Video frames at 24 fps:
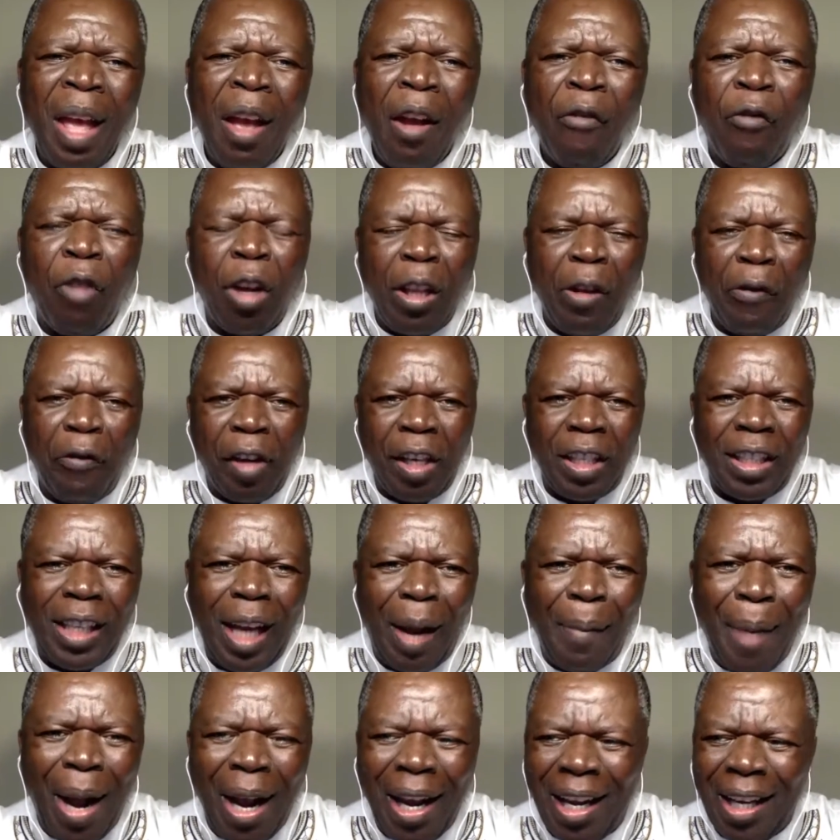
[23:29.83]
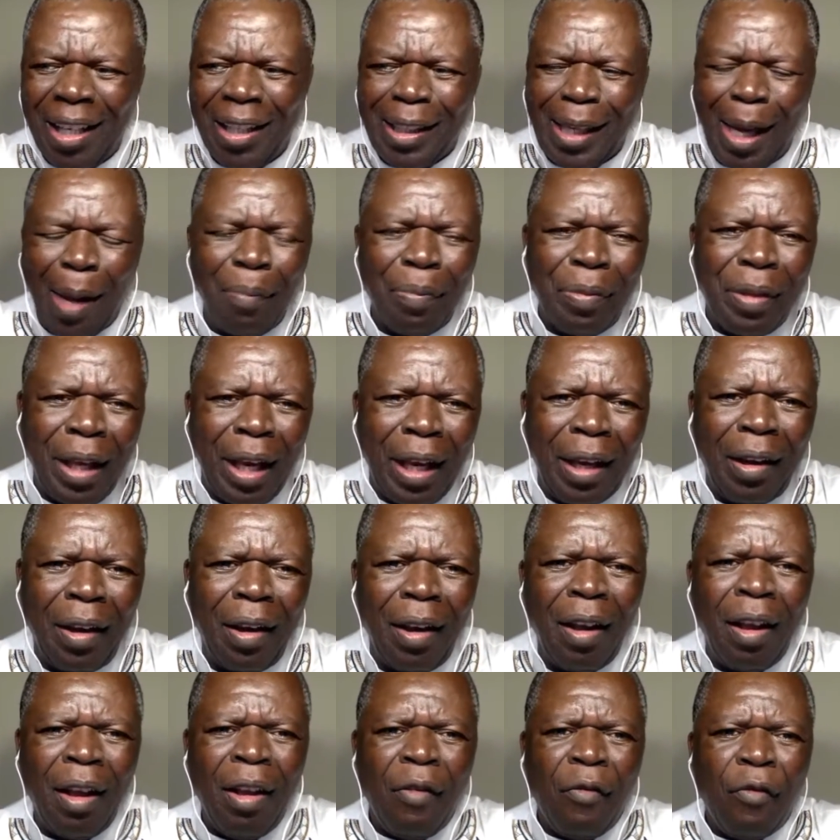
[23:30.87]
For the first time, I heard something
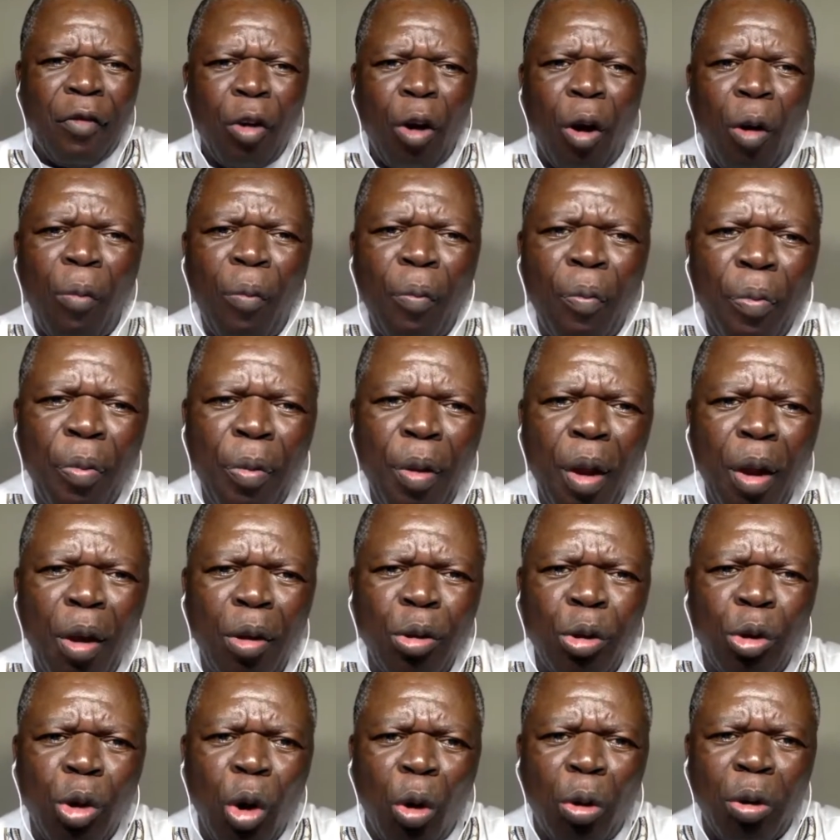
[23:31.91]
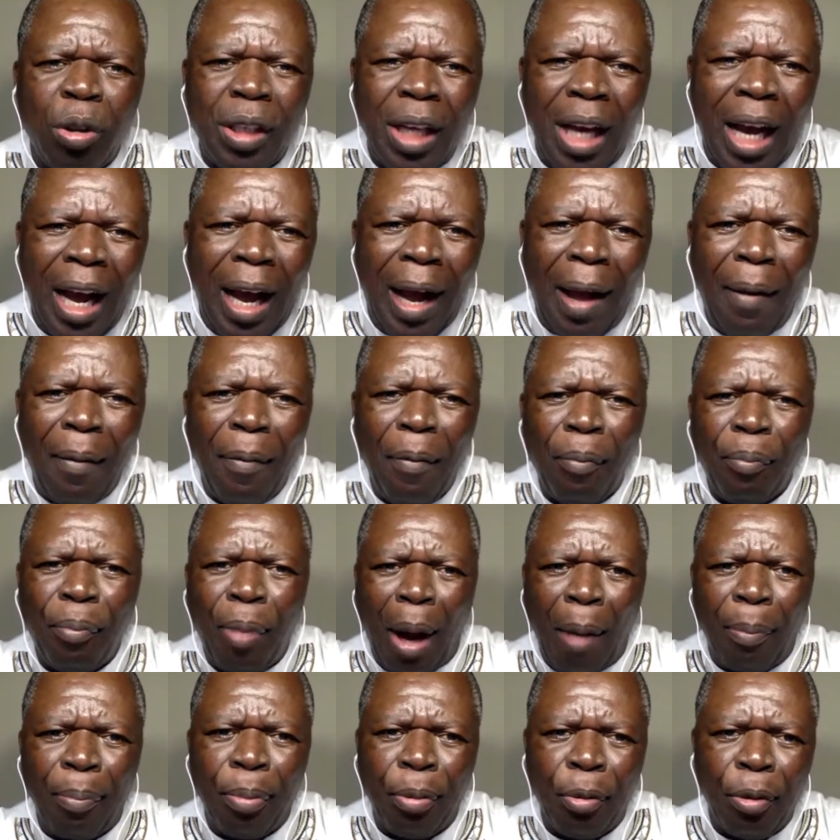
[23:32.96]
from Dr.
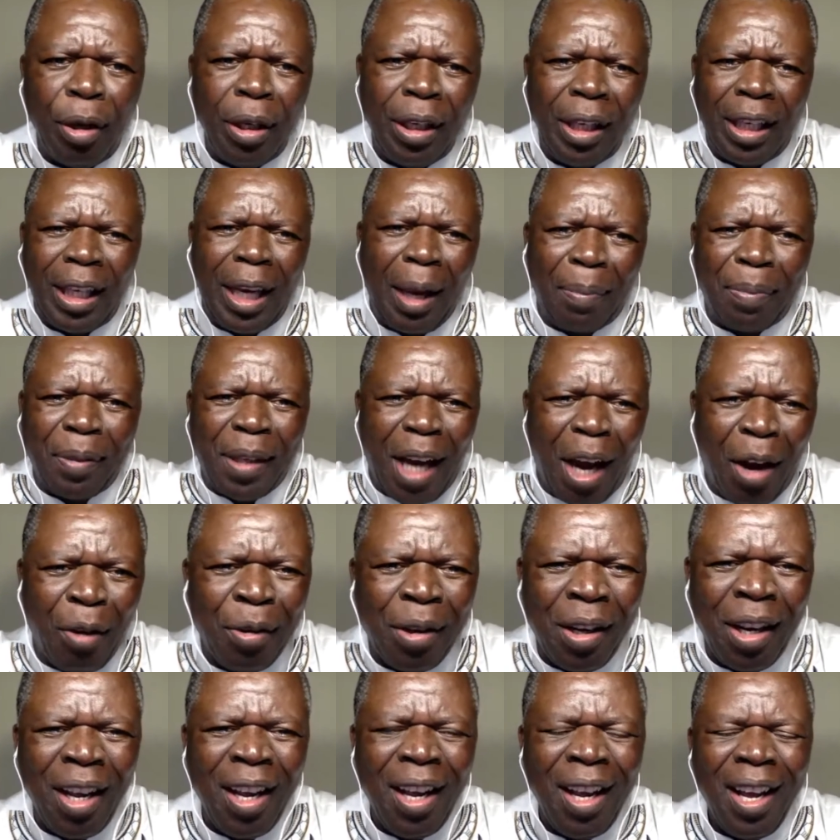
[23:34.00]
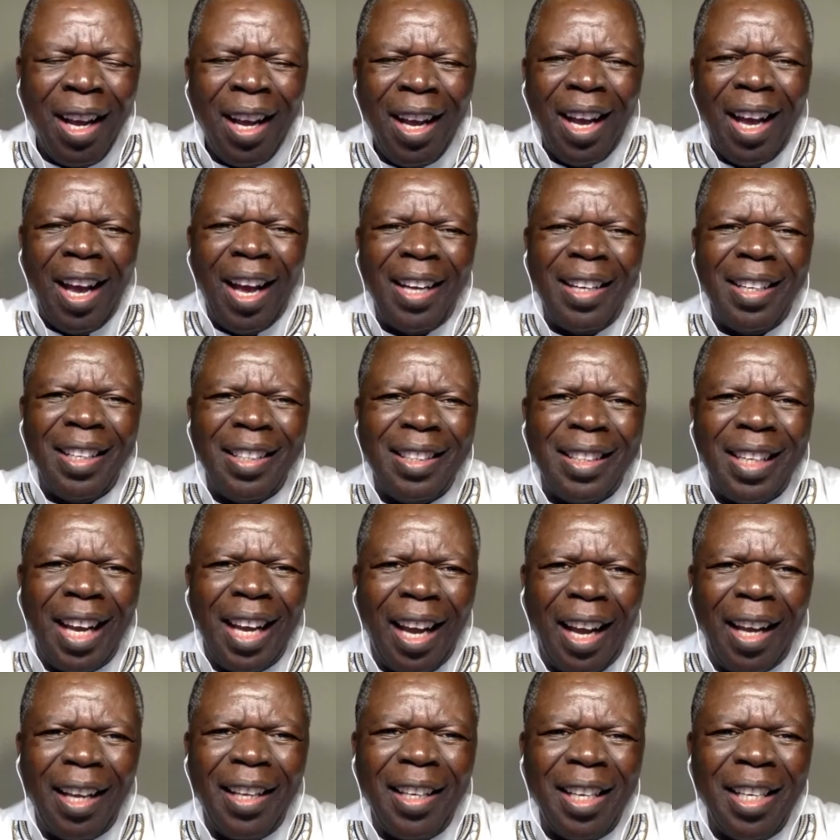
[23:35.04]
Papu in Cape Town, and
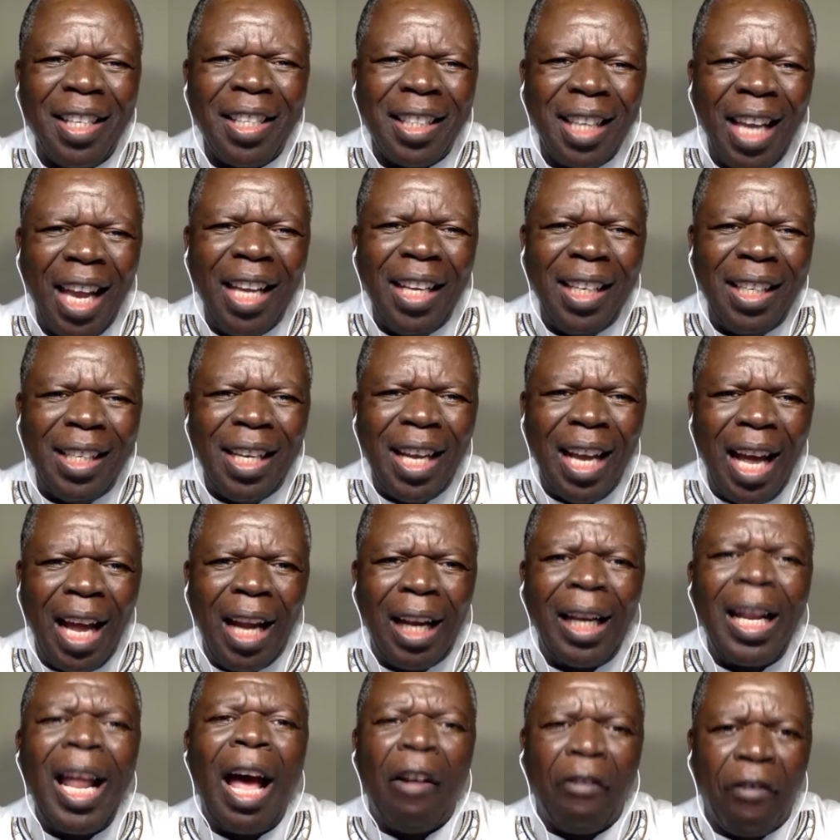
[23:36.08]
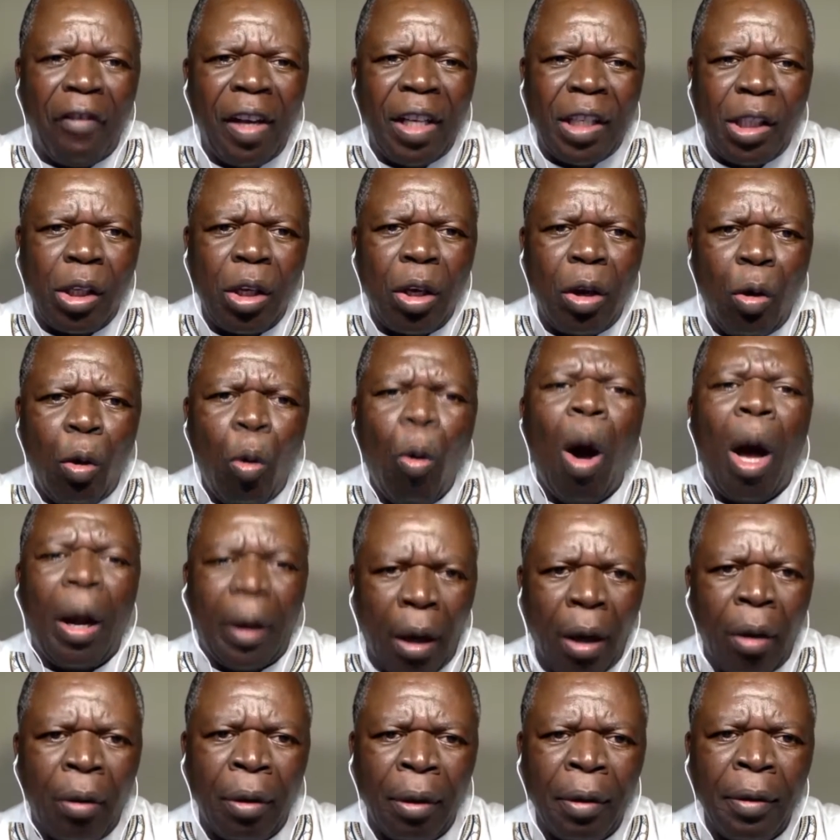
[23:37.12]
he said, lovers
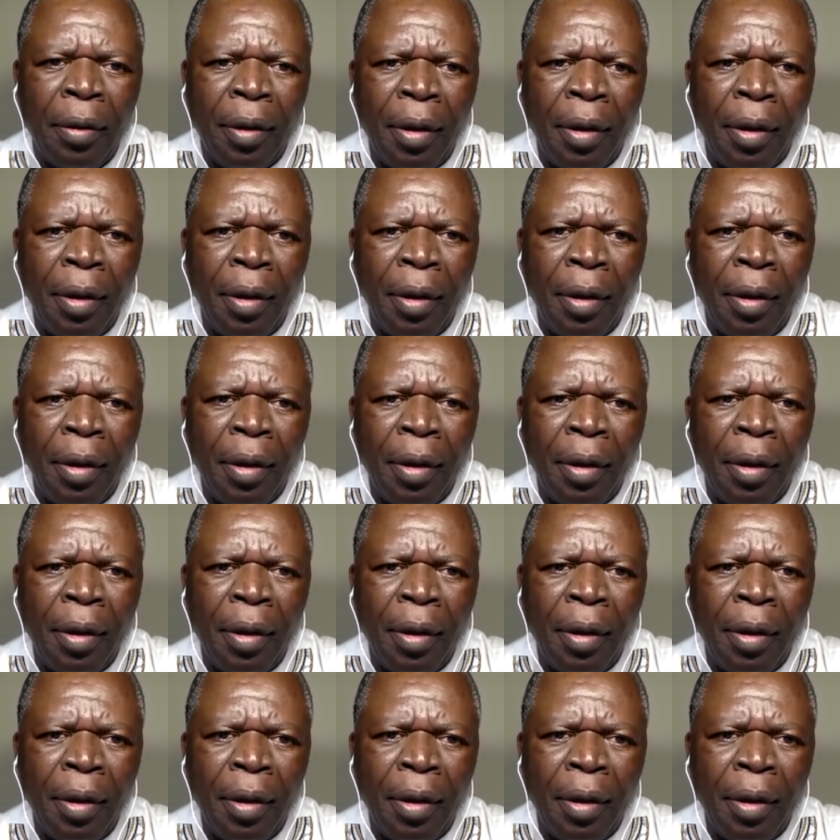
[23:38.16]
quarrel.